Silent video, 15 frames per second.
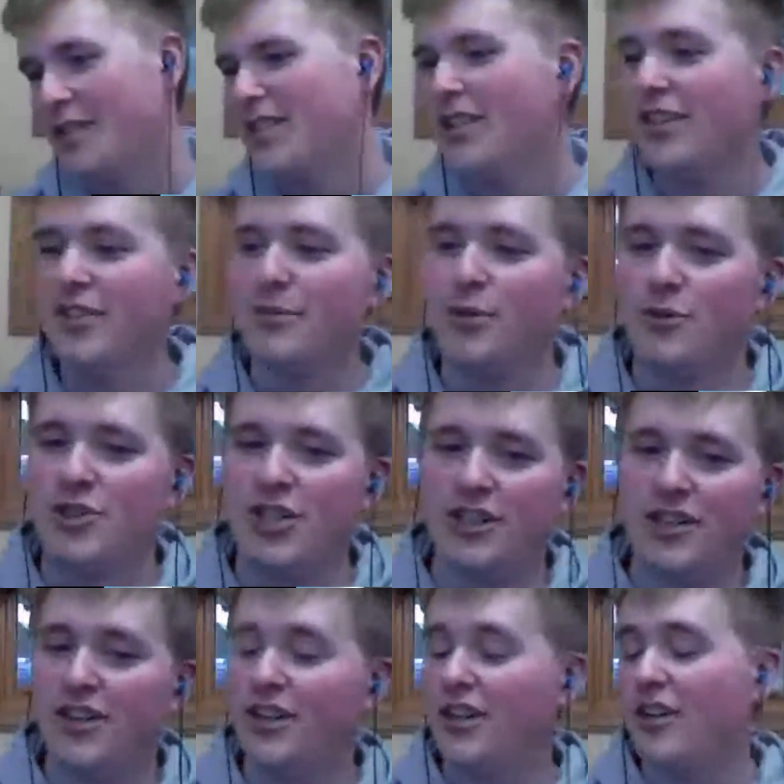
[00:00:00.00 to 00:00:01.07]
Gizmo
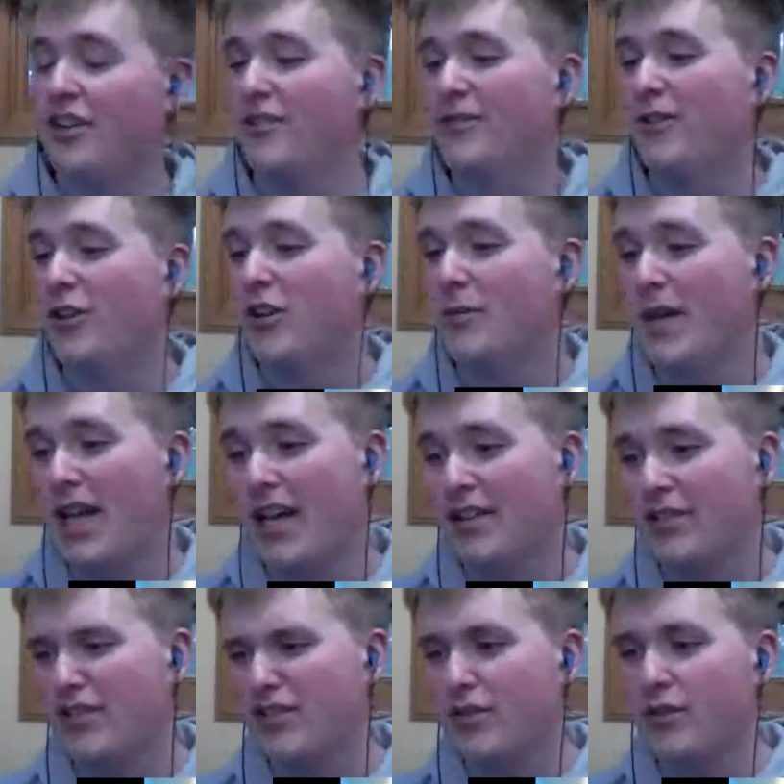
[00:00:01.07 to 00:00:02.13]
Chicken in our forum
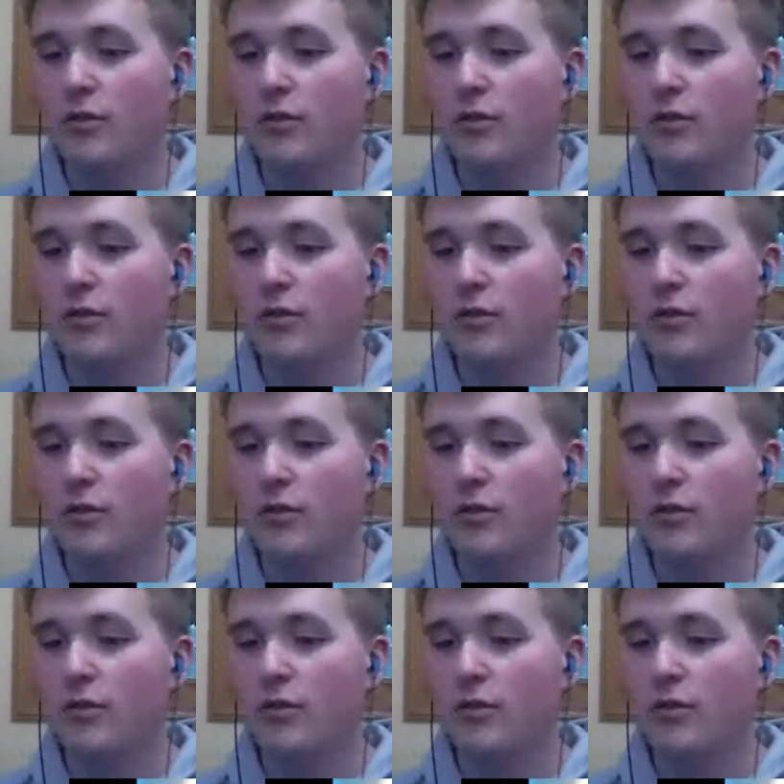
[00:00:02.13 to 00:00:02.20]
asked,